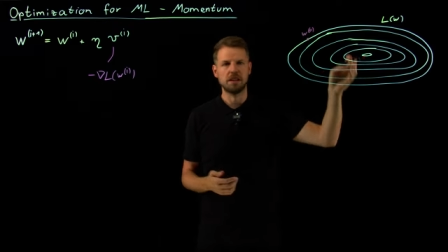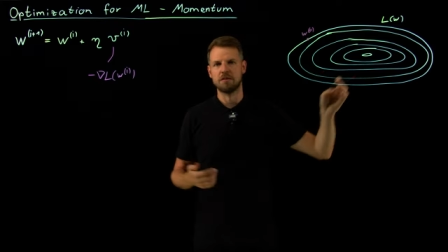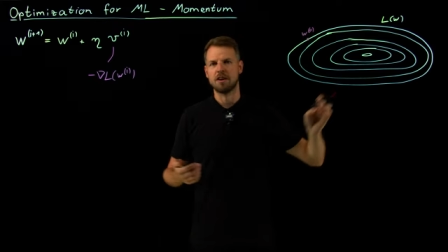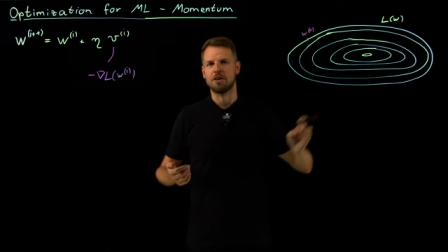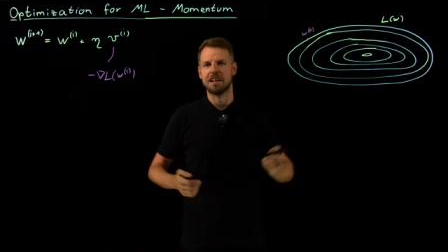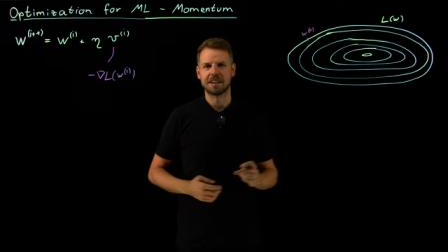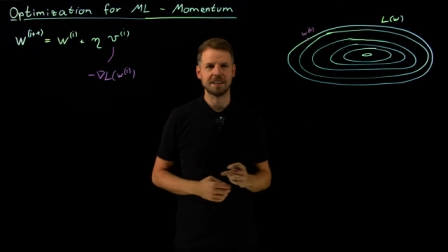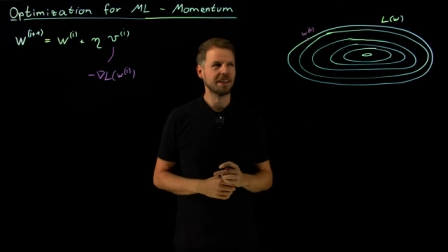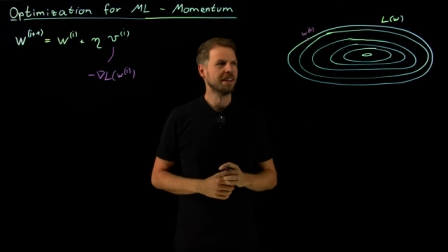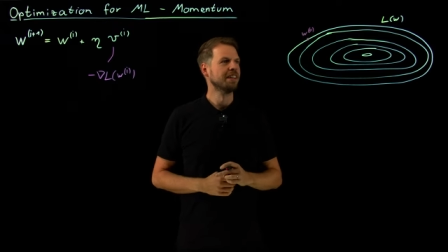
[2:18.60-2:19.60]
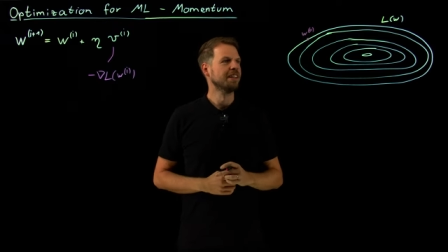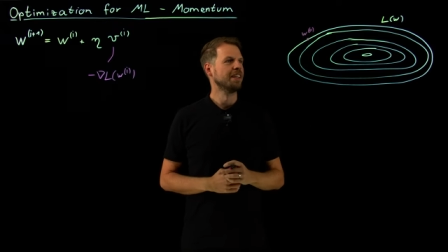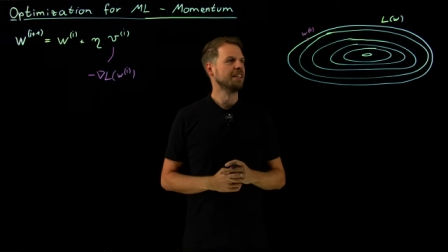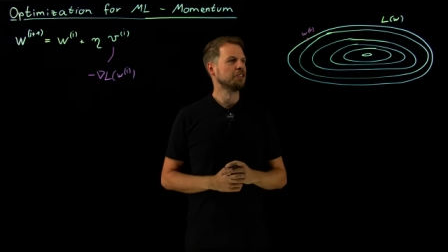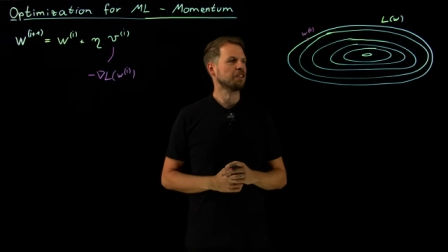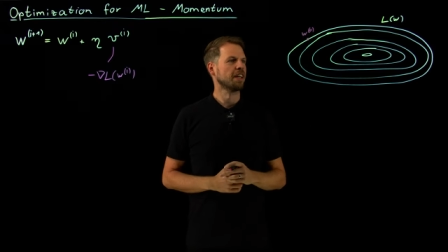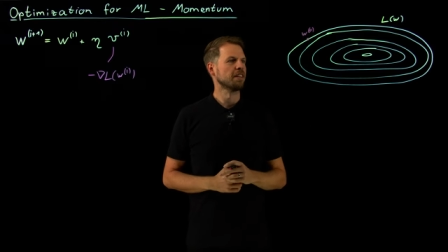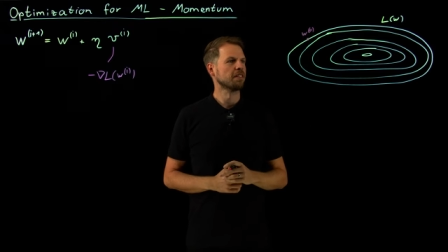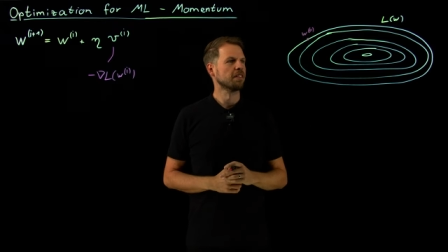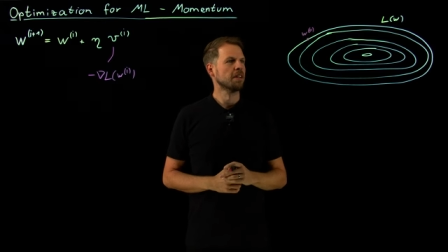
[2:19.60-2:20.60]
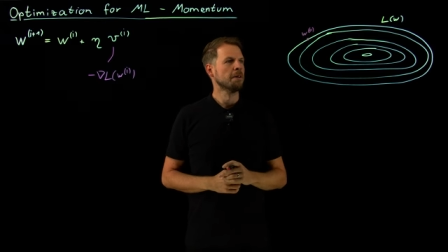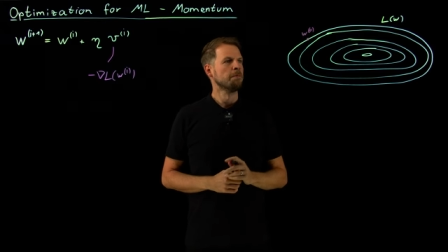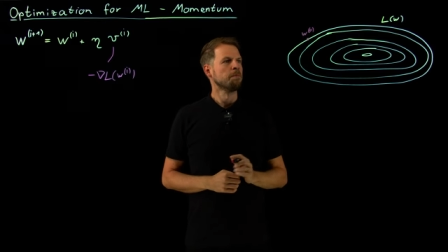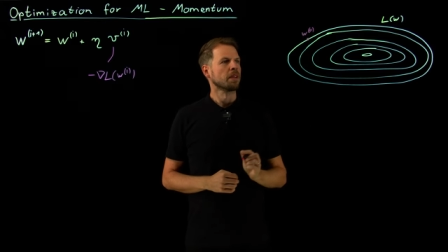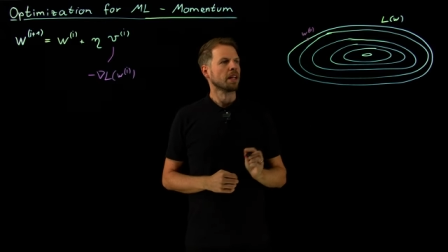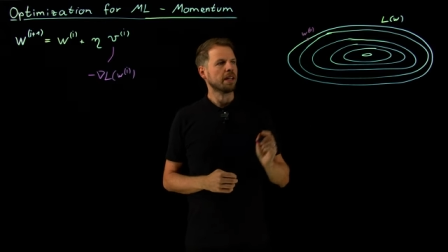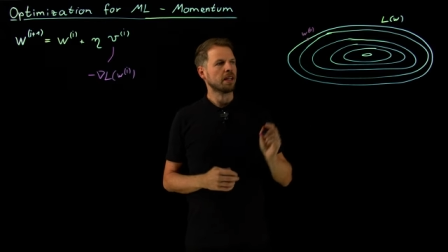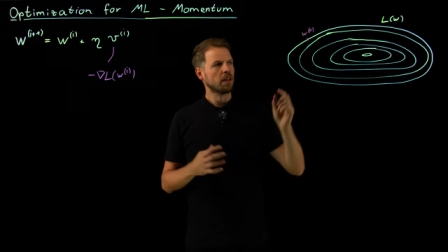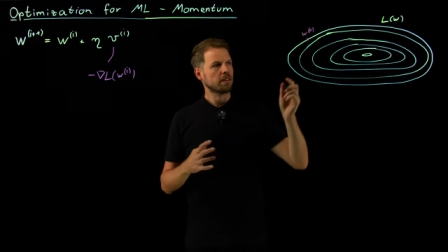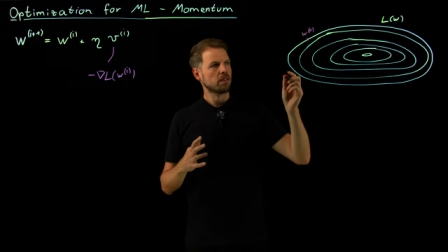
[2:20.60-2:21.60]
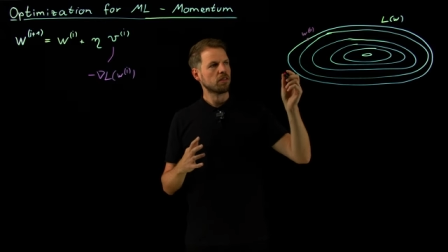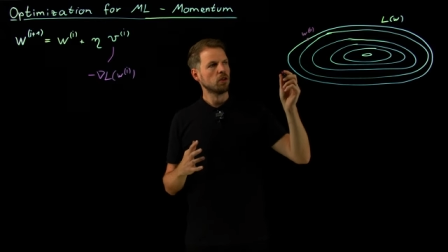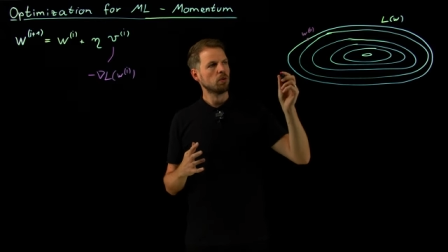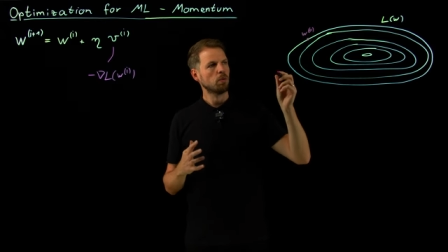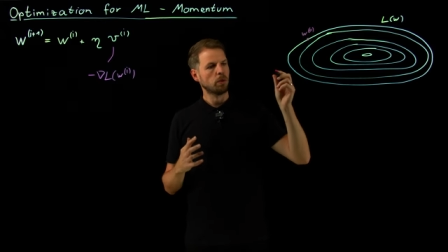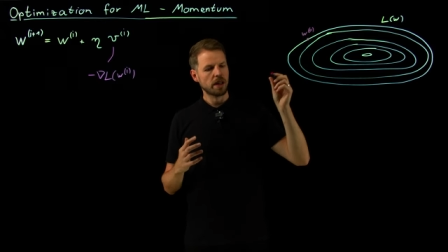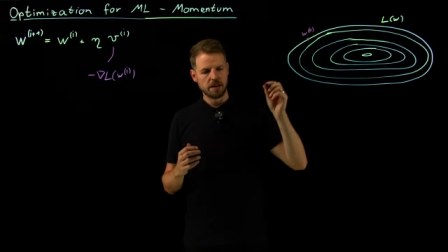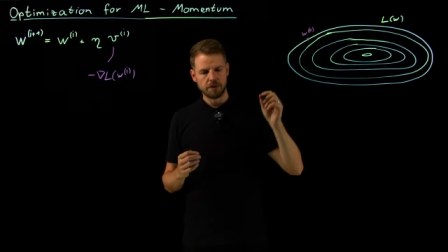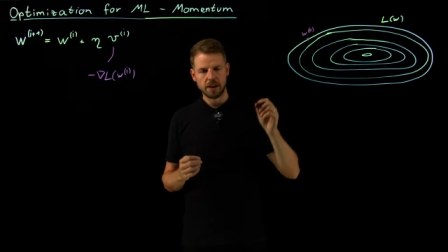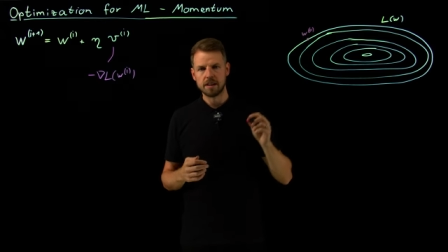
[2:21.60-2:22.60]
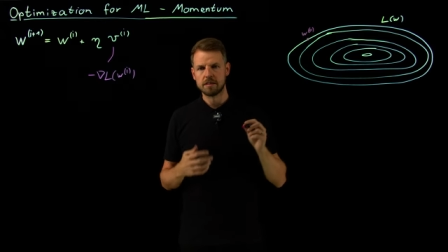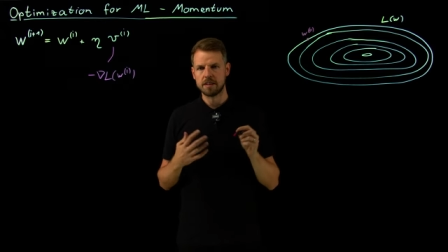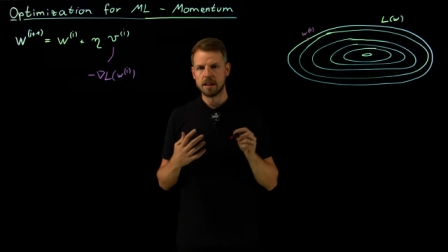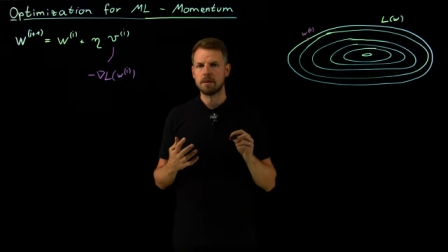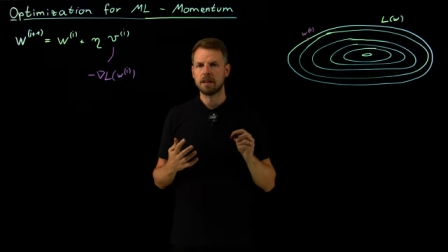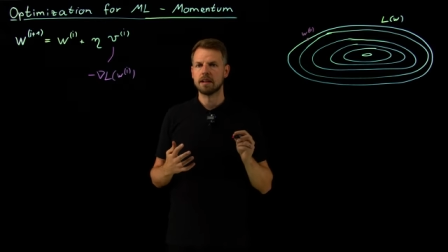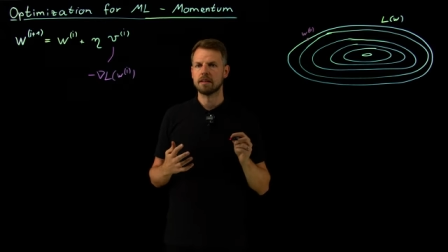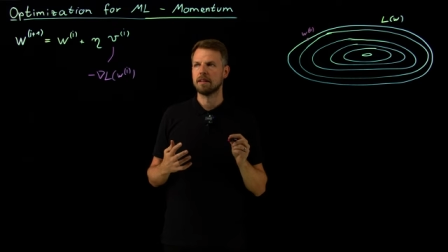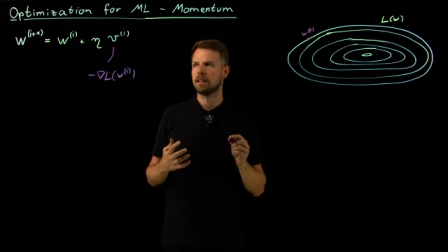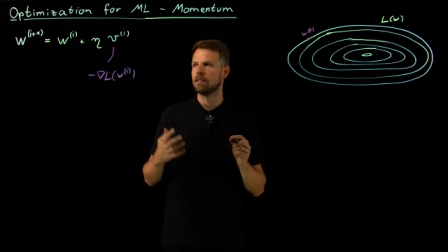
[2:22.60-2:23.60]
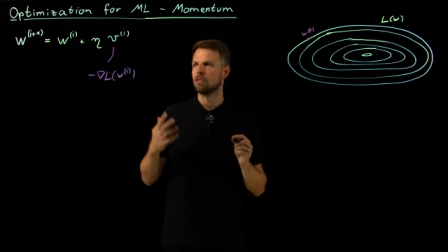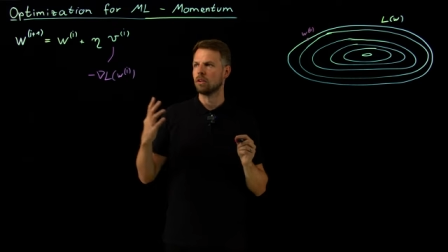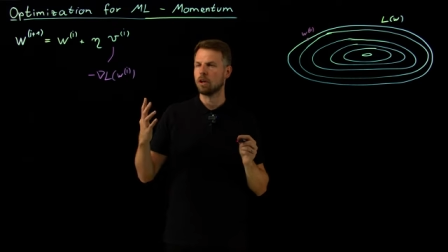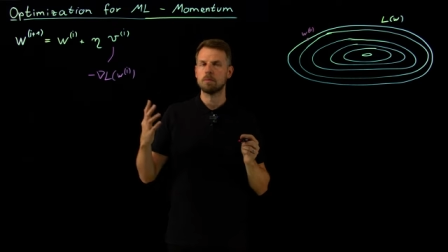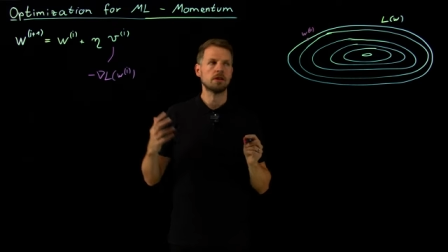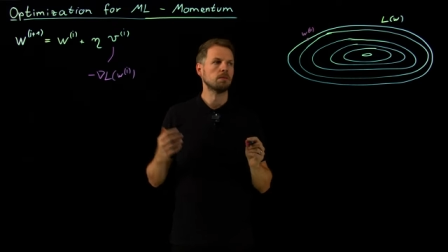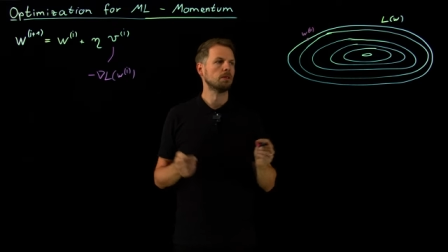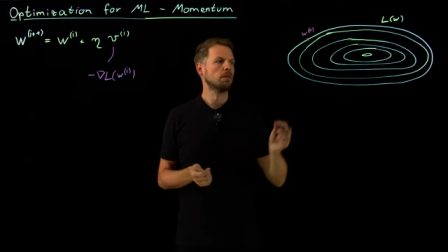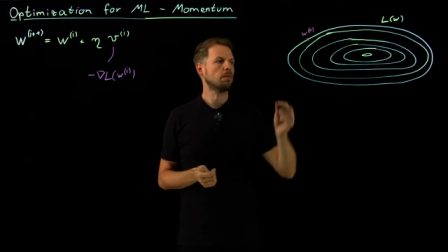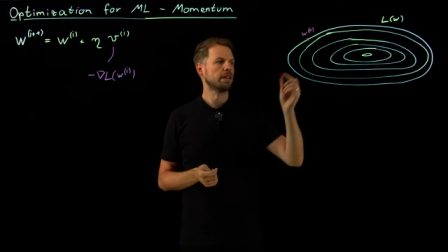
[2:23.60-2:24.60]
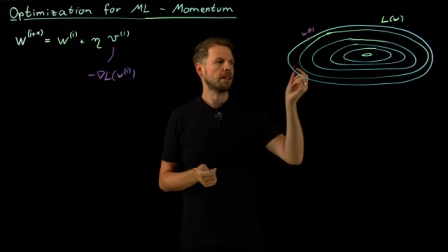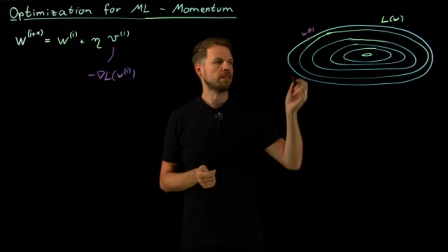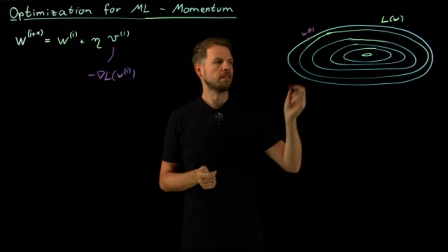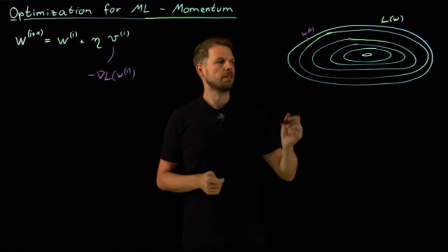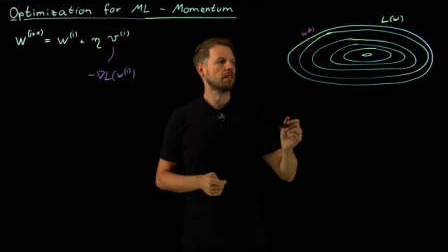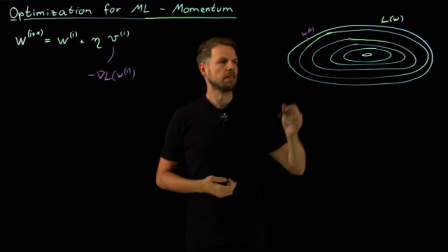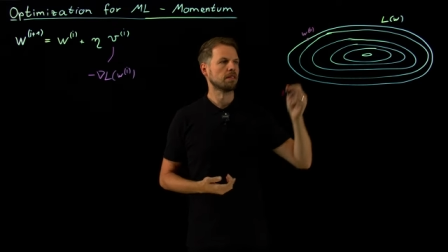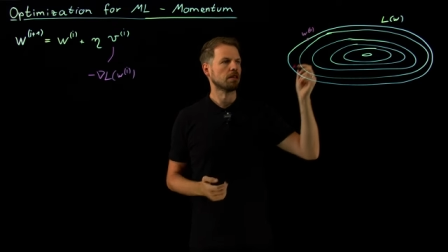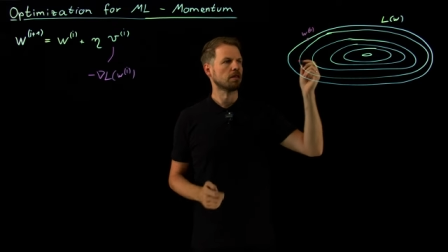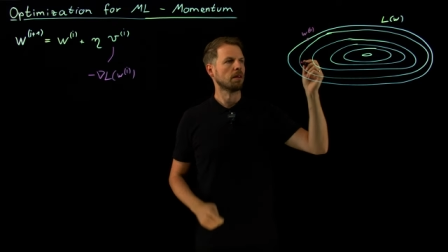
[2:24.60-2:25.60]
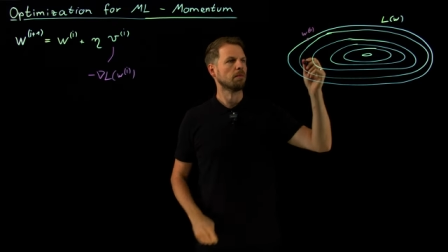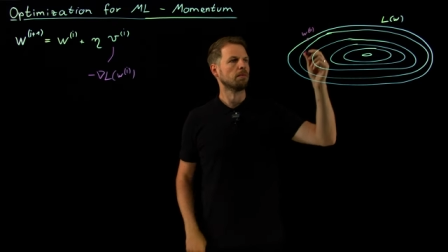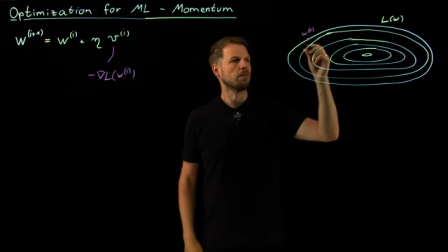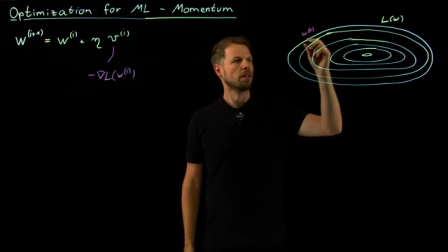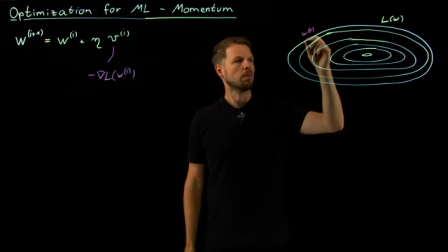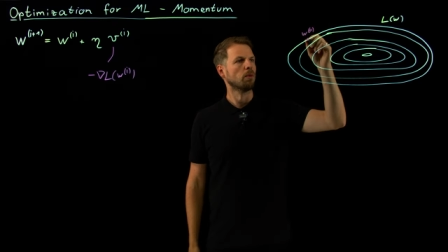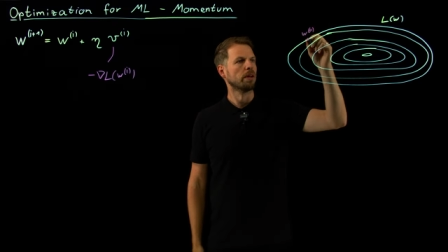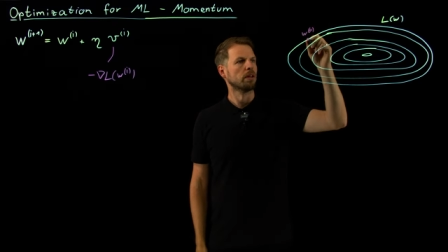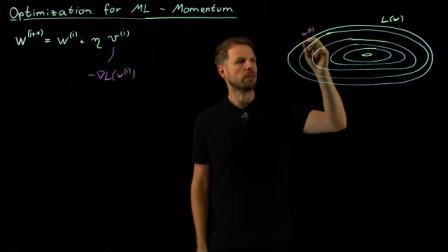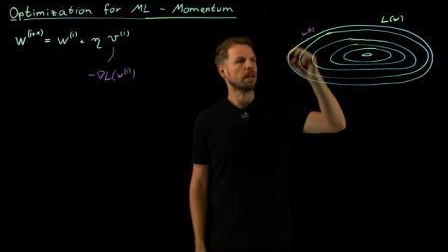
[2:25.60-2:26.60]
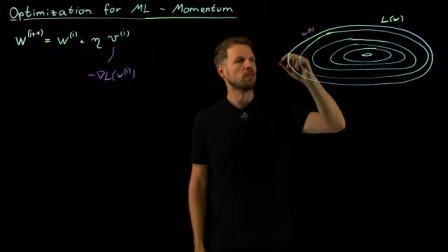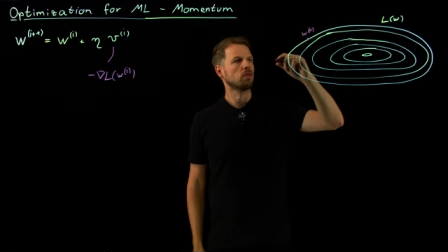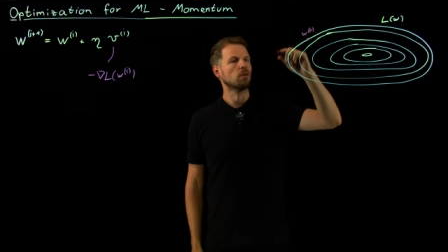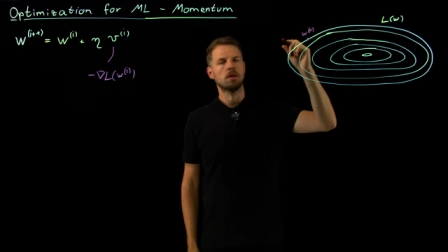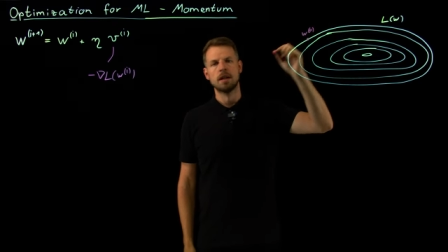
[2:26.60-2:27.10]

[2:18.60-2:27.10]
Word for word: a very lucky initial guess. And now let's assume we have a step length that is not optimal, but that takes us some, some way. Okay, so